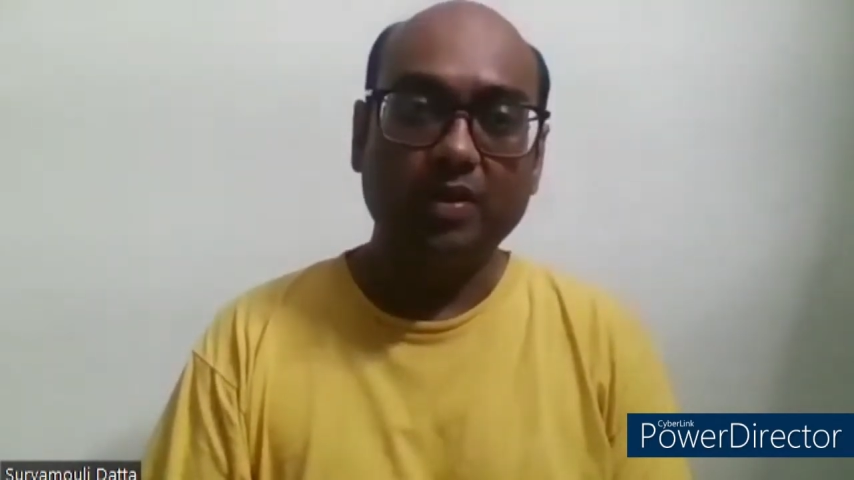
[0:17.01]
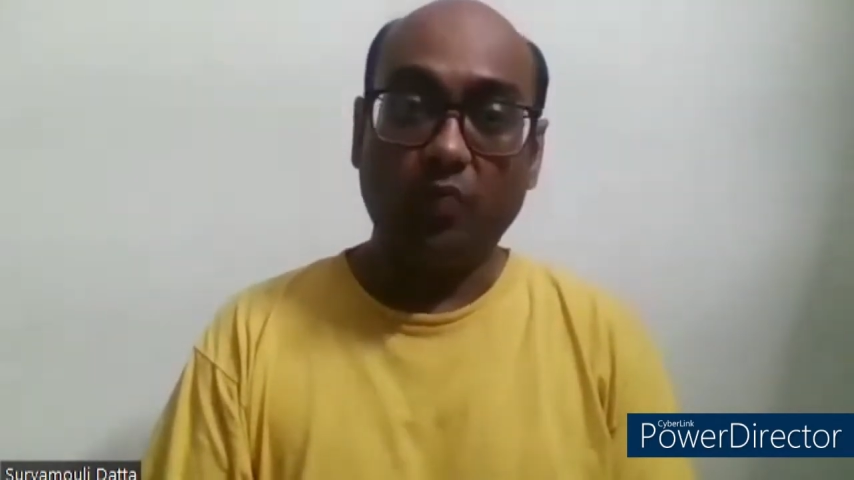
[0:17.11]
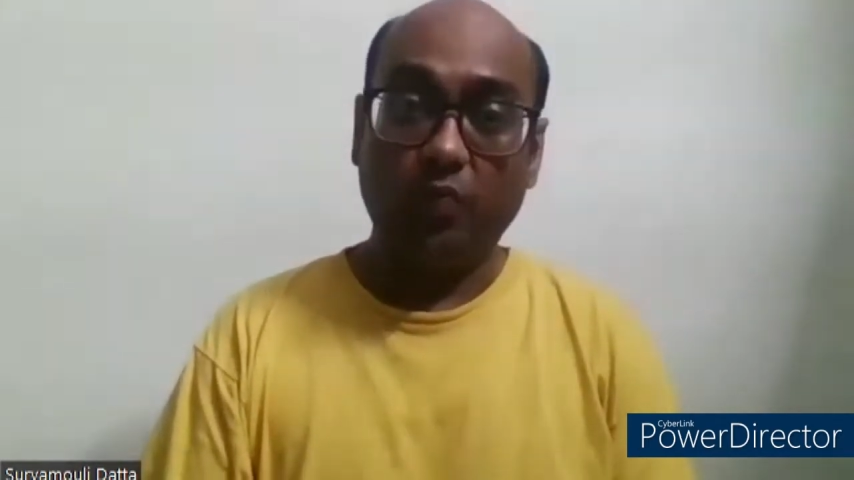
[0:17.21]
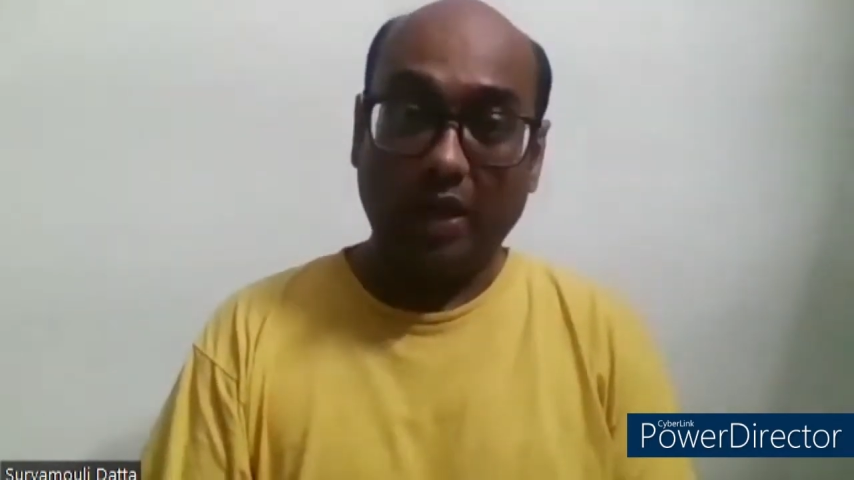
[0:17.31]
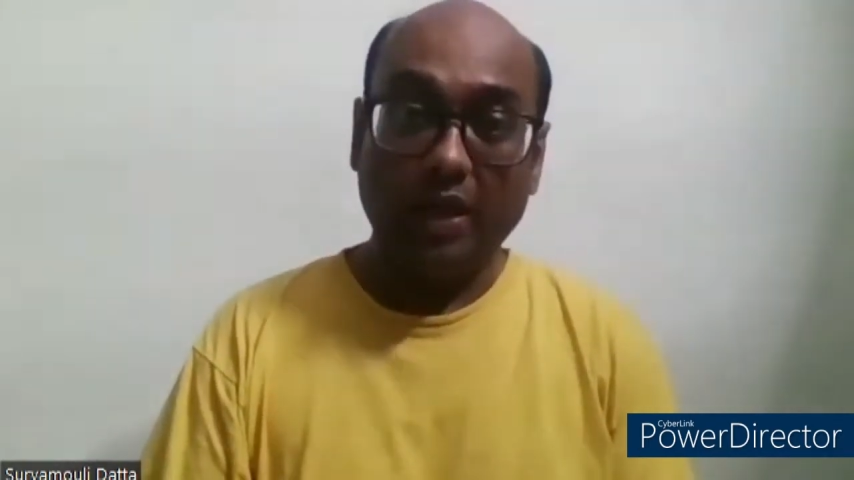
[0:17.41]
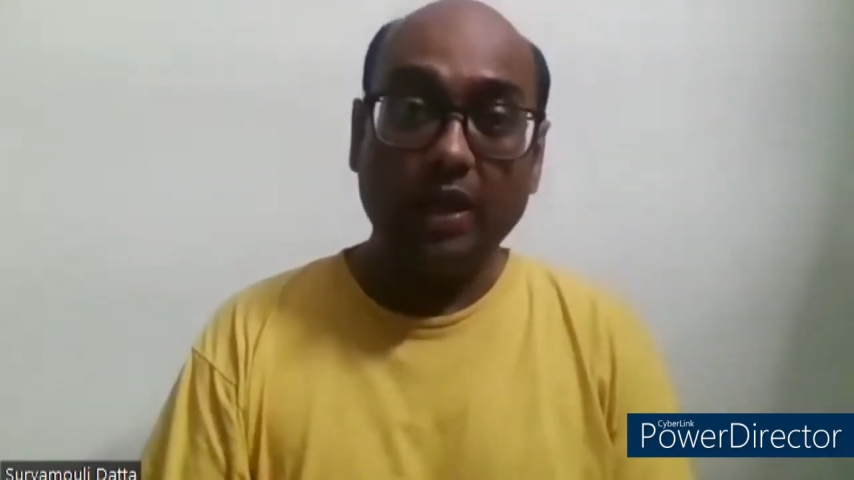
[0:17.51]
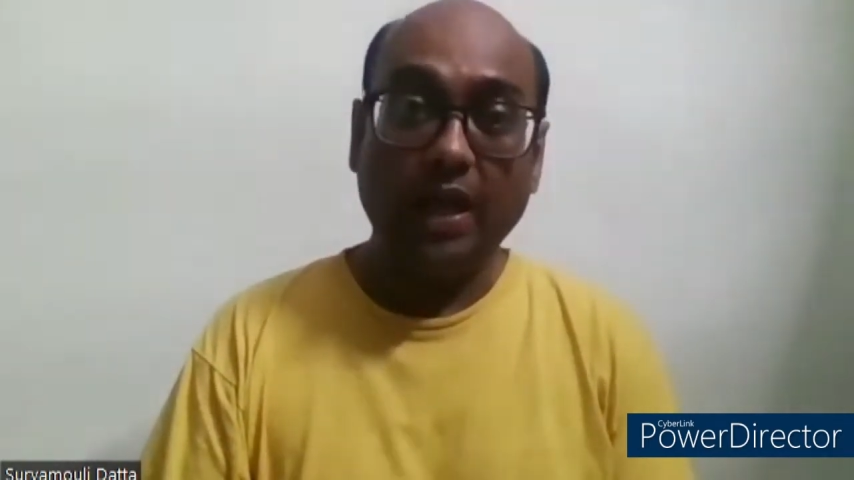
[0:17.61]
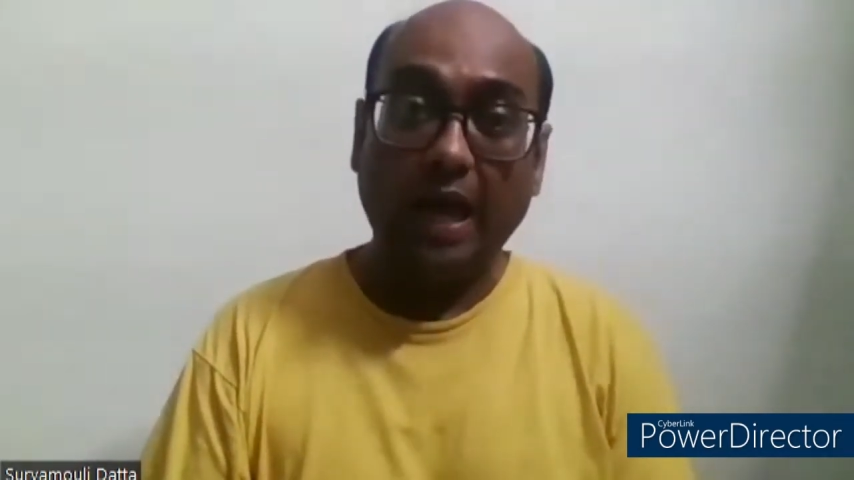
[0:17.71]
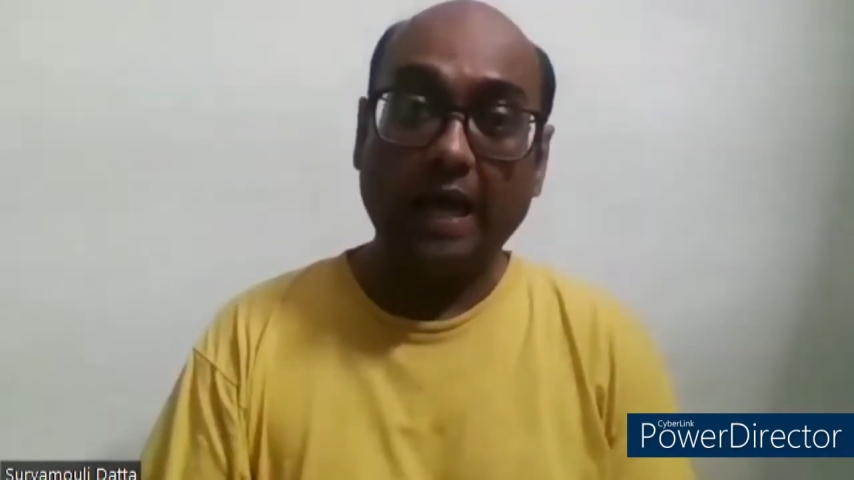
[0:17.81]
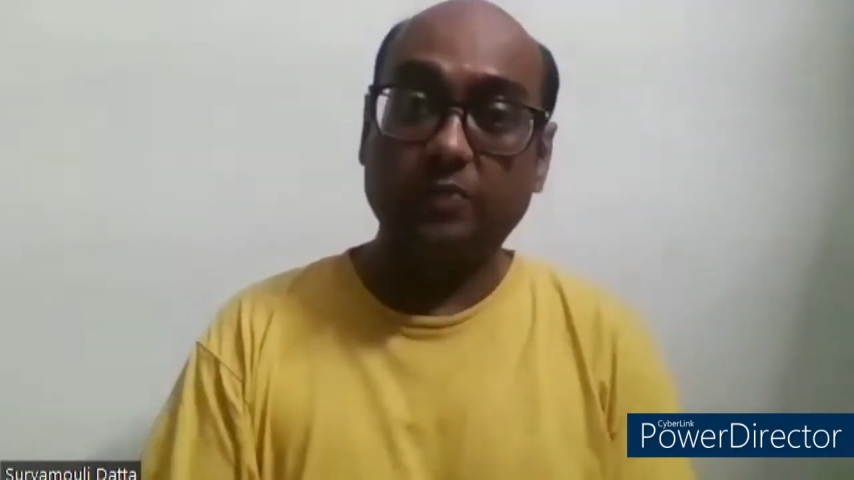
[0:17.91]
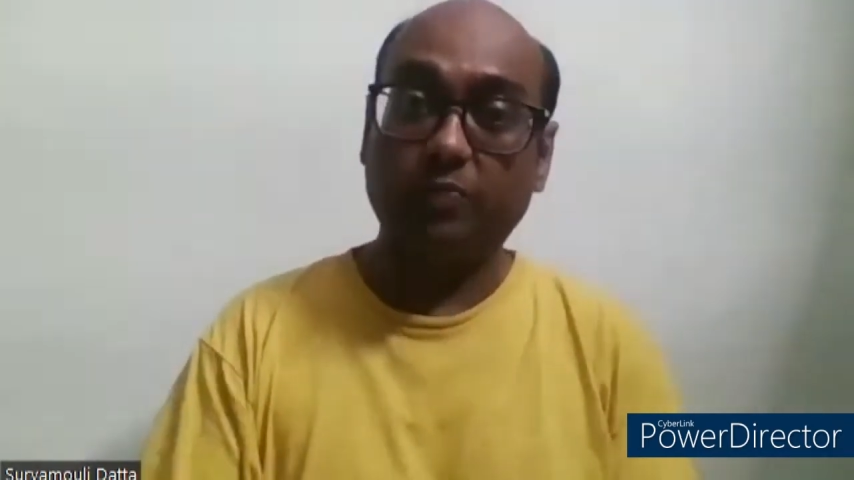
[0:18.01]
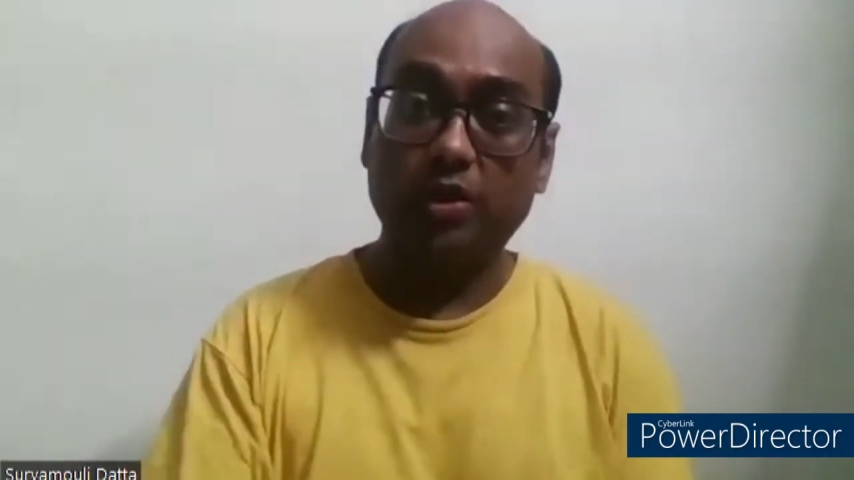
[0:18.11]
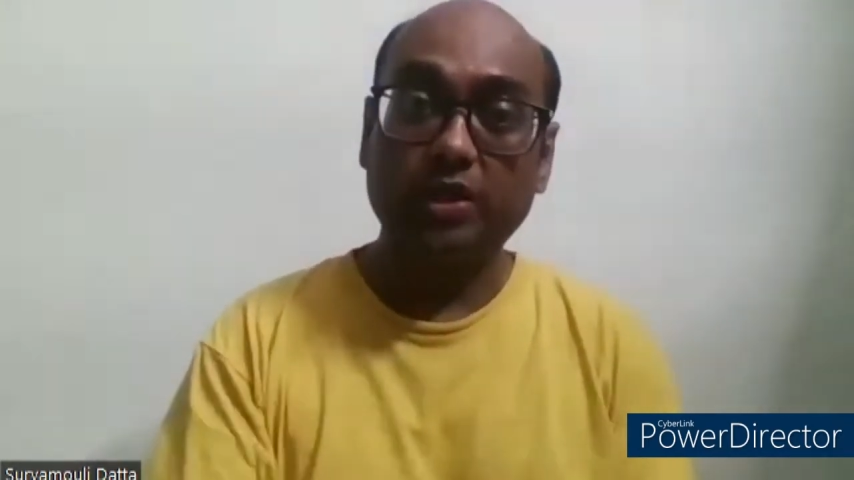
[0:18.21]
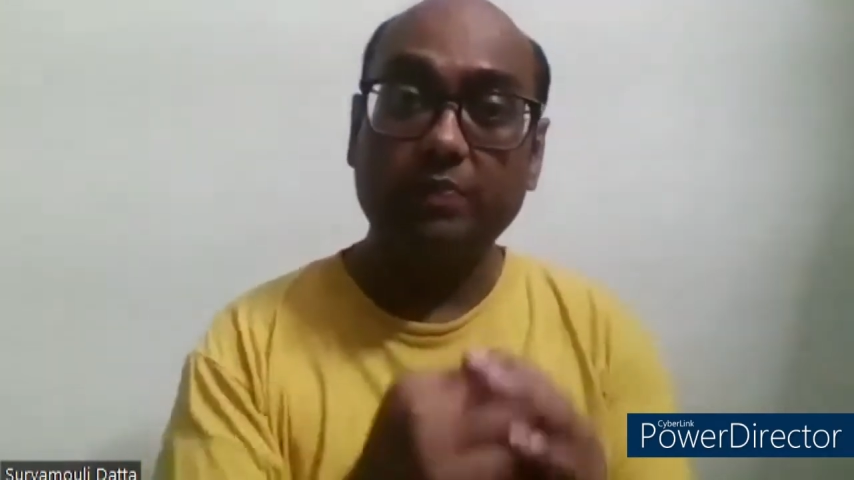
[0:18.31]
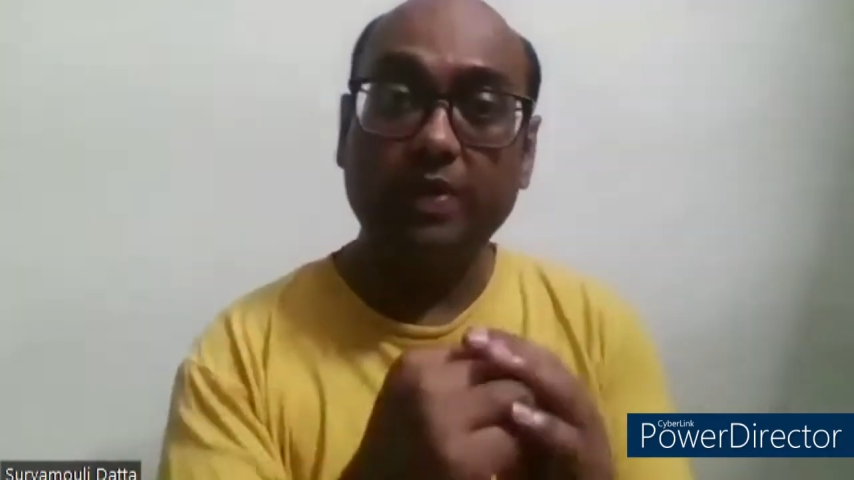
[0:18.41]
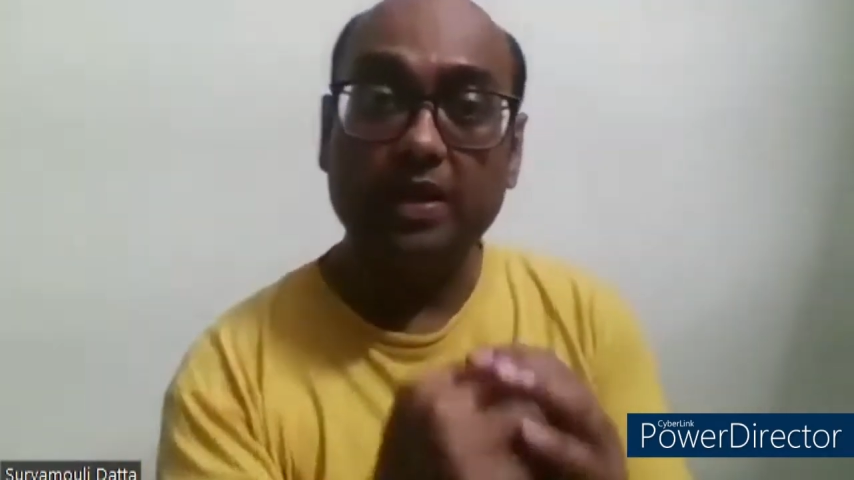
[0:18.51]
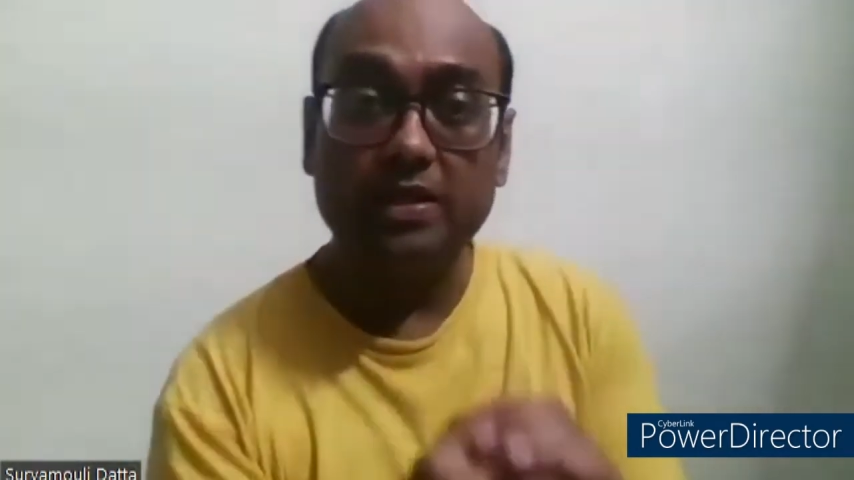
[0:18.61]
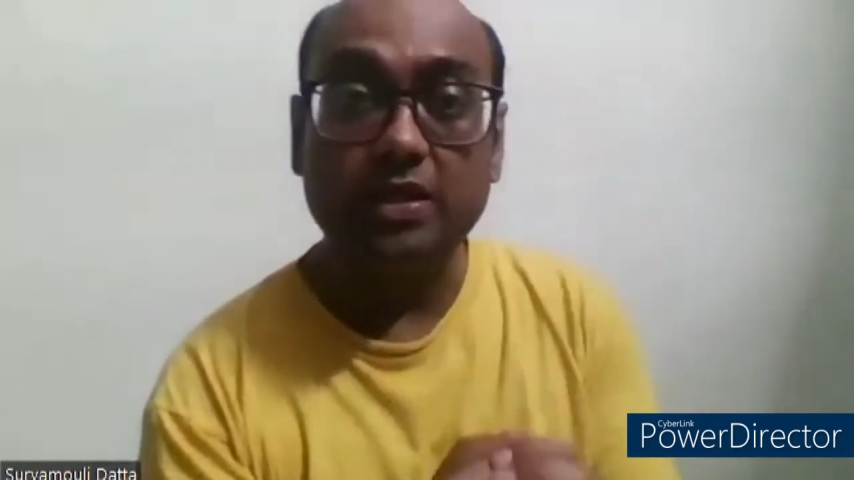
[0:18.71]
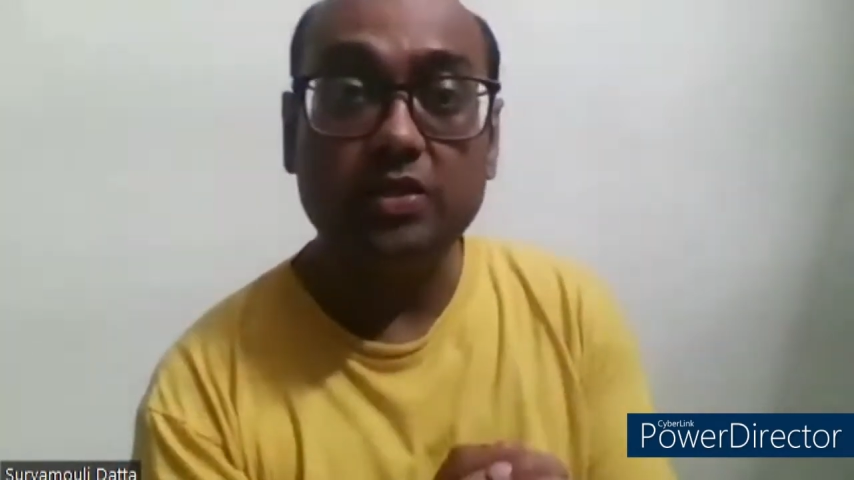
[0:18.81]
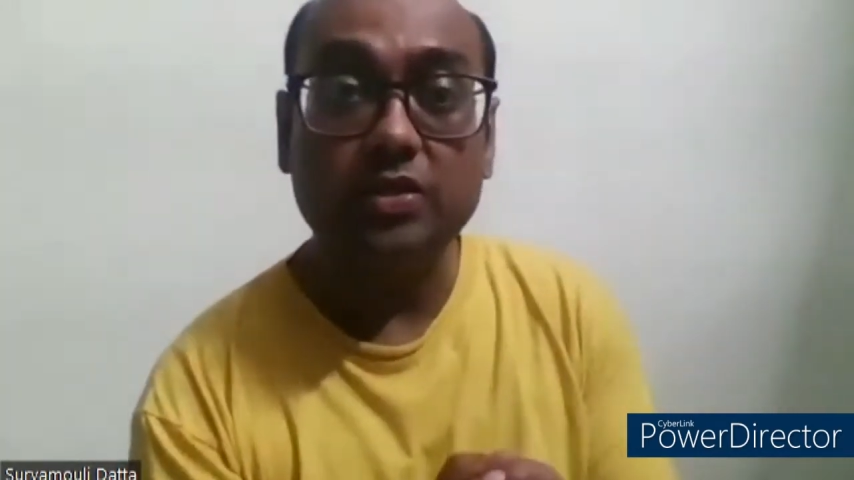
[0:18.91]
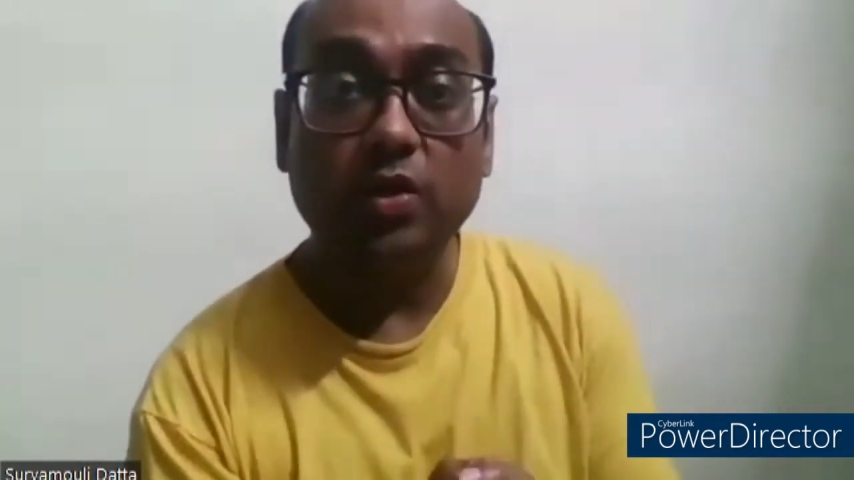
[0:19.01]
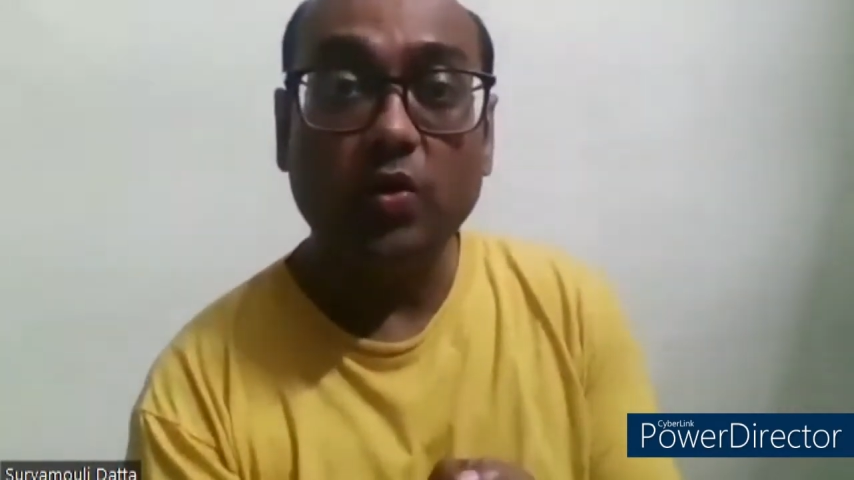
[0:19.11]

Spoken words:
Well, as project managers,